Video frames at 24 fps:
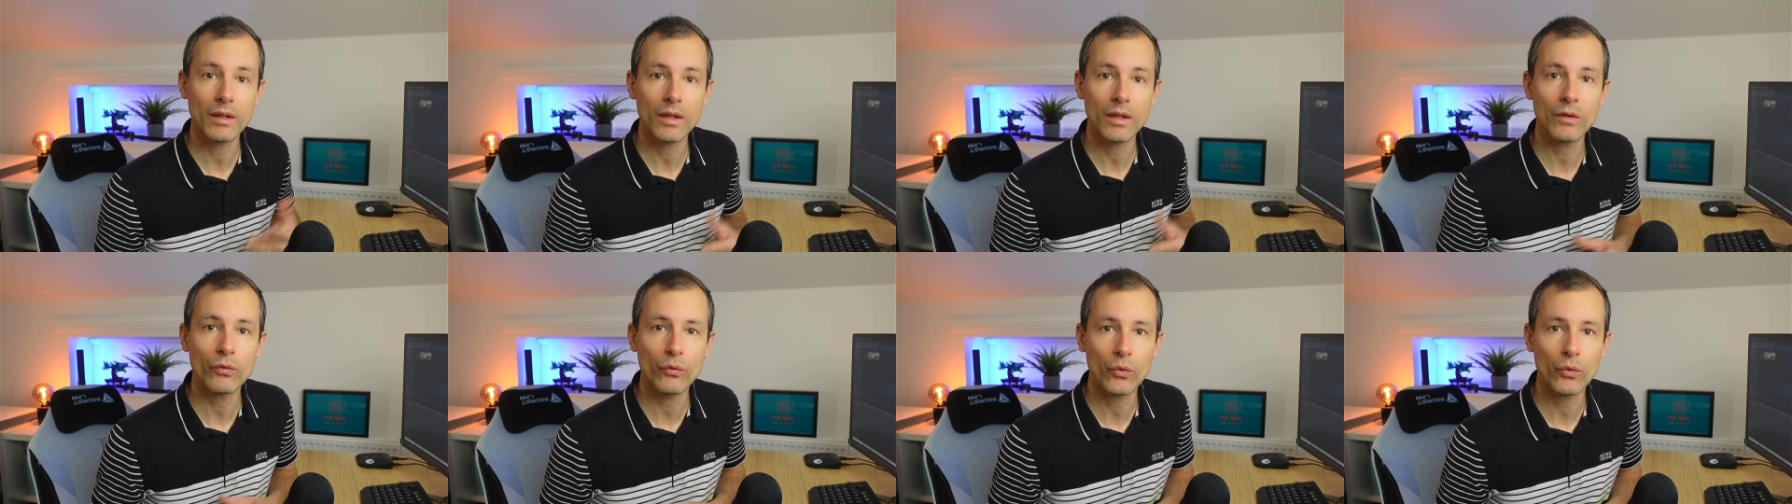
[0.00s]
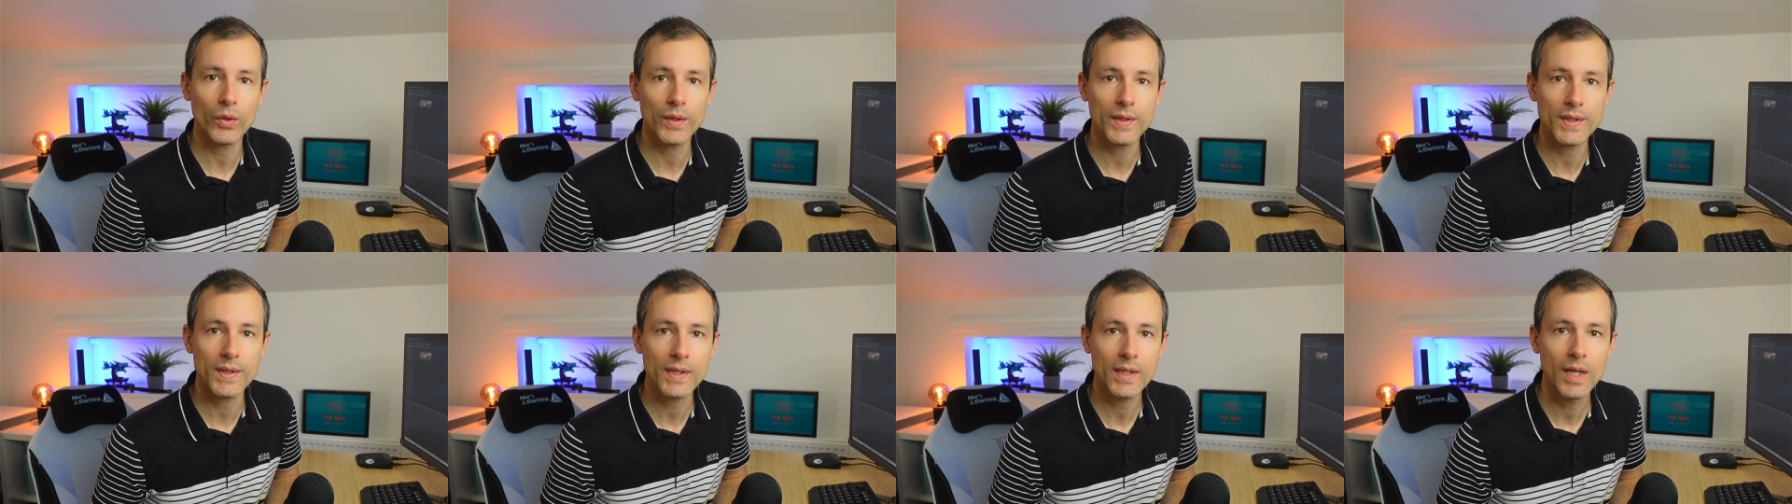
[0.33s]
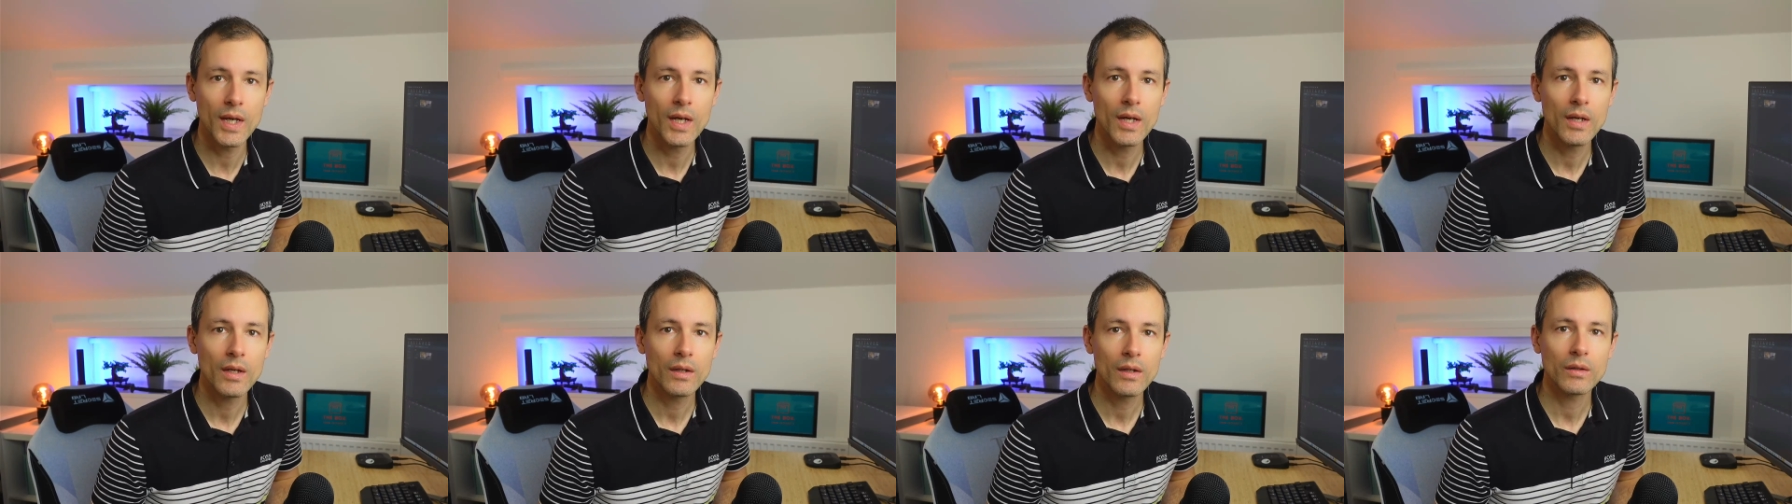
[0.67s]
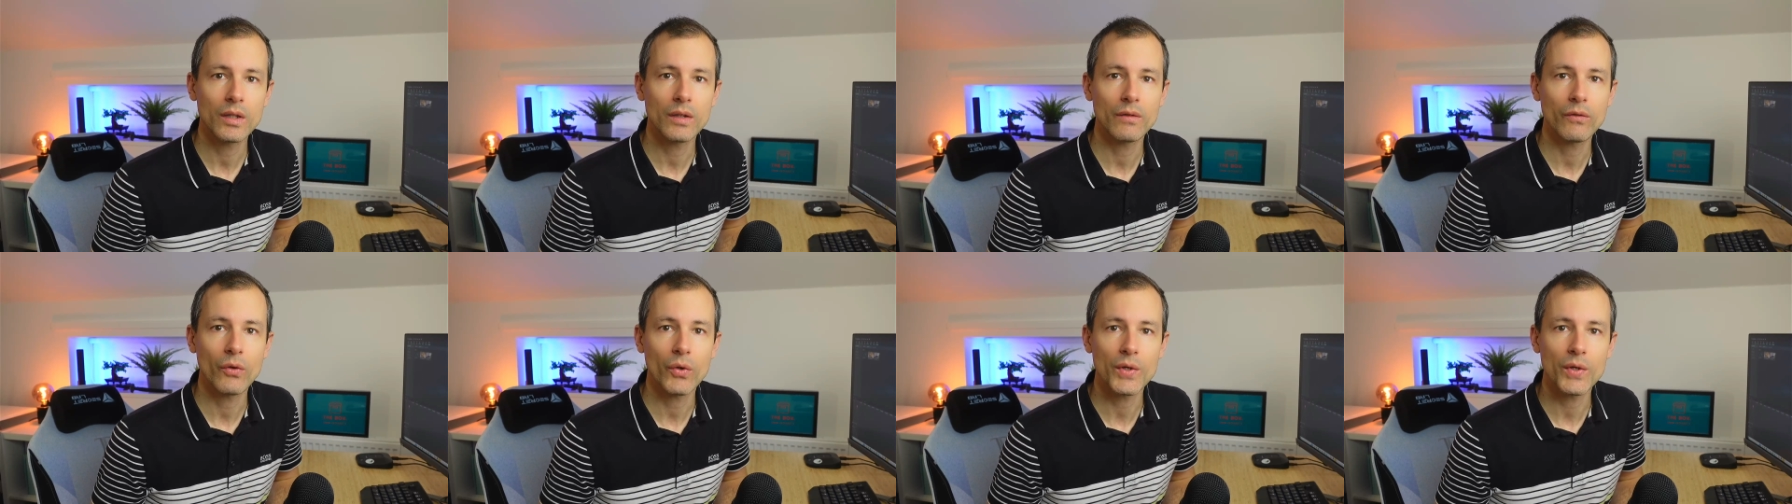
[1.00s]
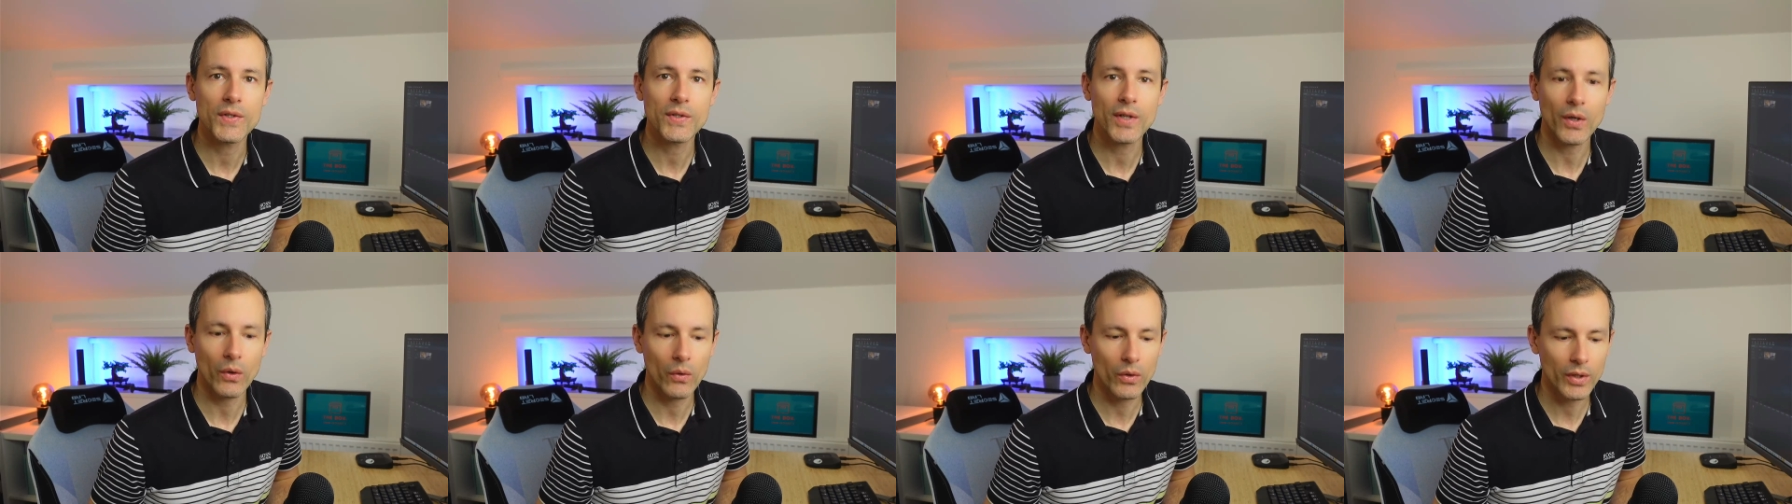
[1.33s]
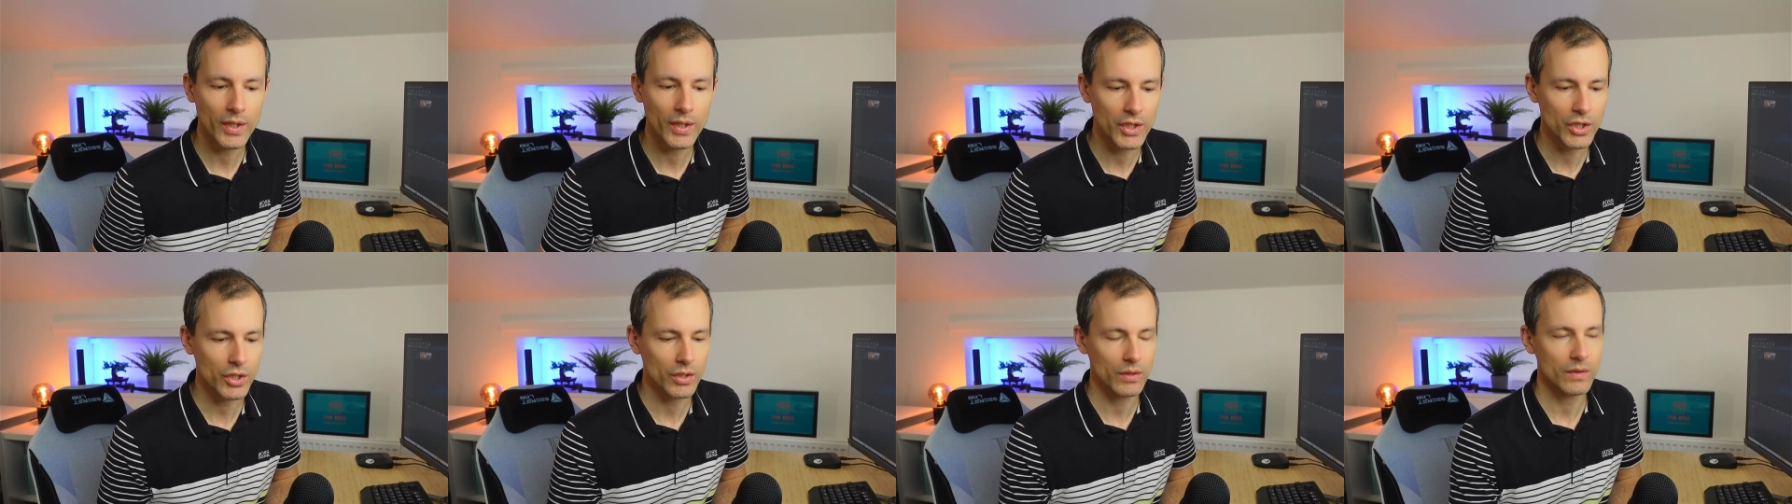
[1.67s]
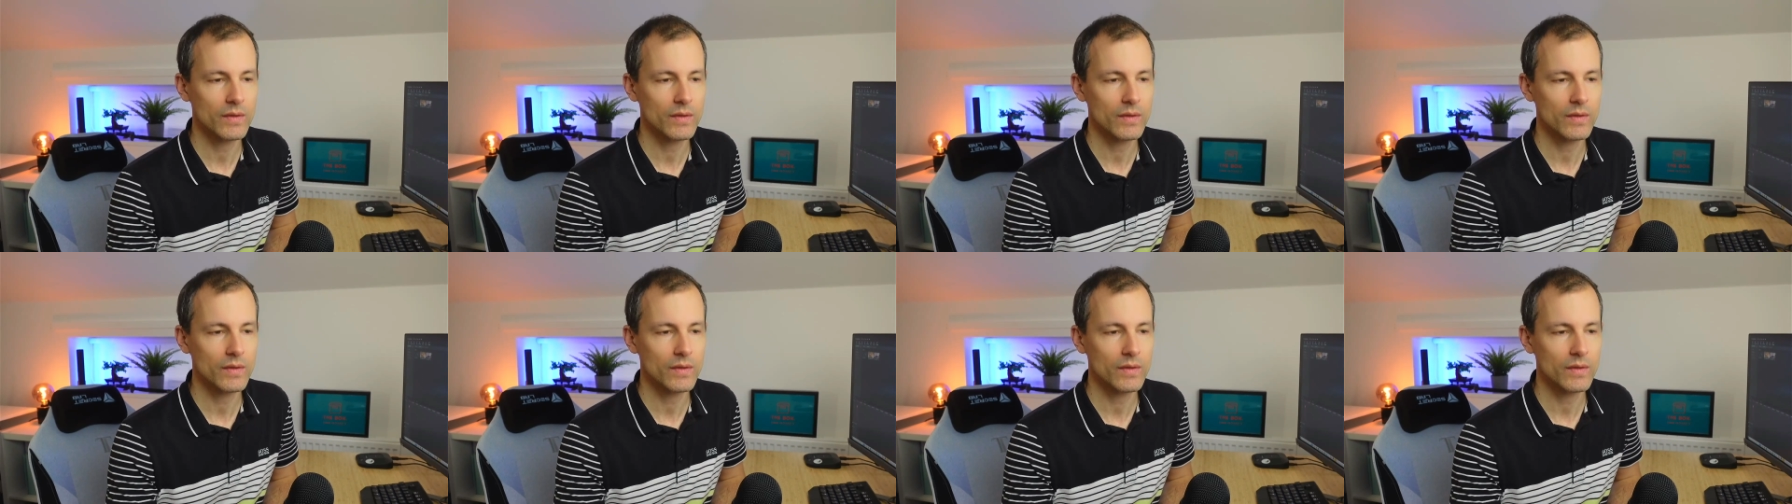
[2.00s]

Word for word: influence the voice recognition.